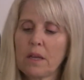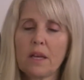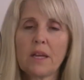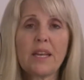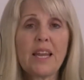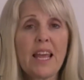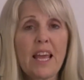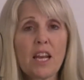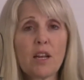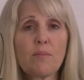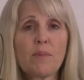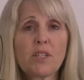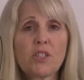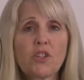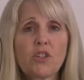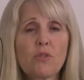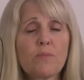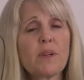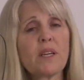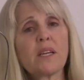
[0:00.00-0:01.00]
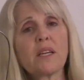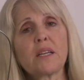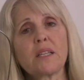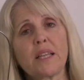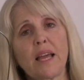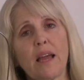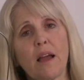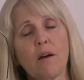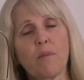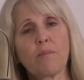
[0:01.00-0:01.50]
an enema tubing
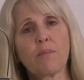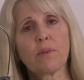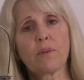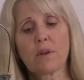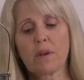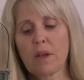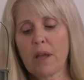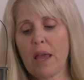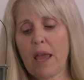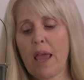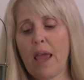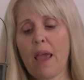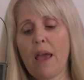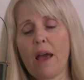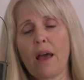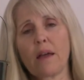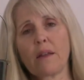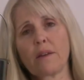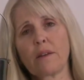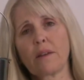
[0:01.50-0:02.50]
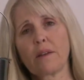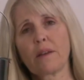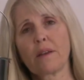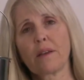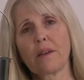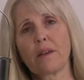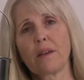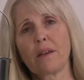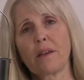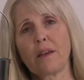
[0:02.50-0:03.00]
clamp, and
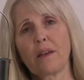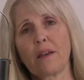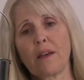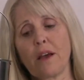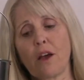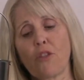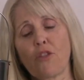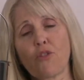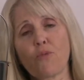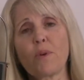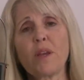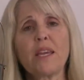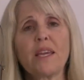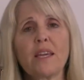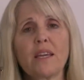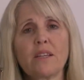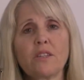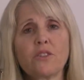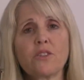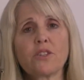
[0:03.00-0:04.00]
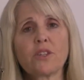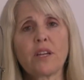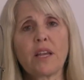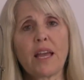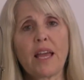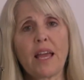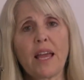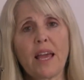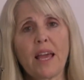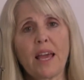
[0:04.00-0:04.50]
a 3-inch
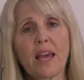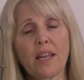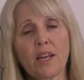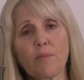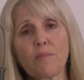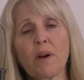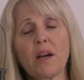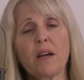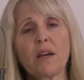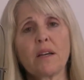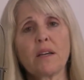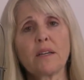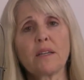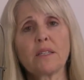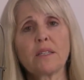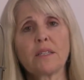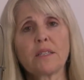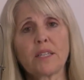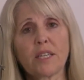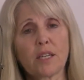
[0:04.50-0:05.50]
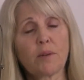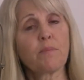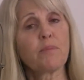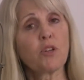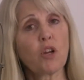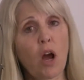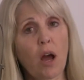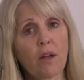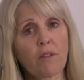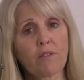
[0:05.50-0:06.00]
enema tip
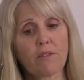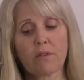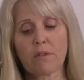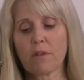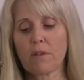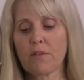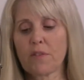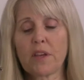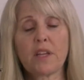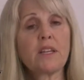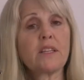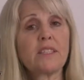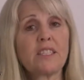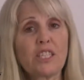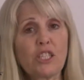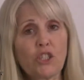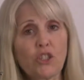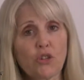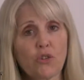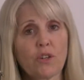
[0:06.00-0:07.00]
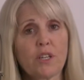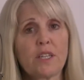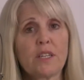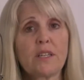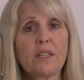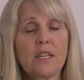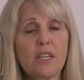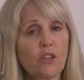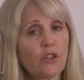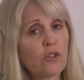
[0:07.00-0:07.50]
nozzle that is
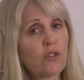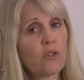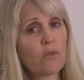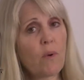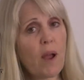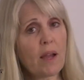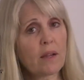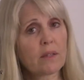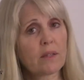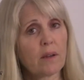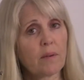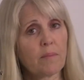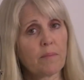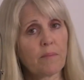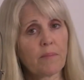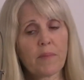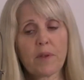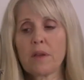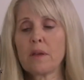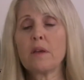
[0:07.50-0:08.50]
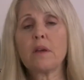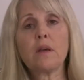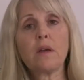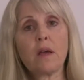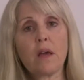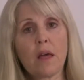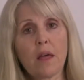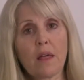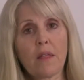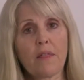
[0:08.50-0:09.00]
inserted into the rectum.
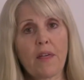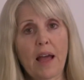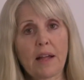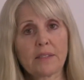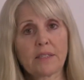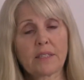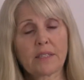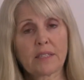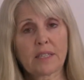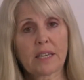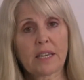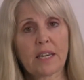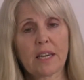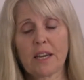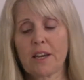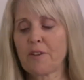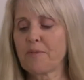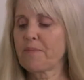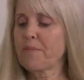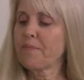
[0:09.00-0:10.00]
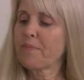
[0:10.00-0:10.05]
That's the kit.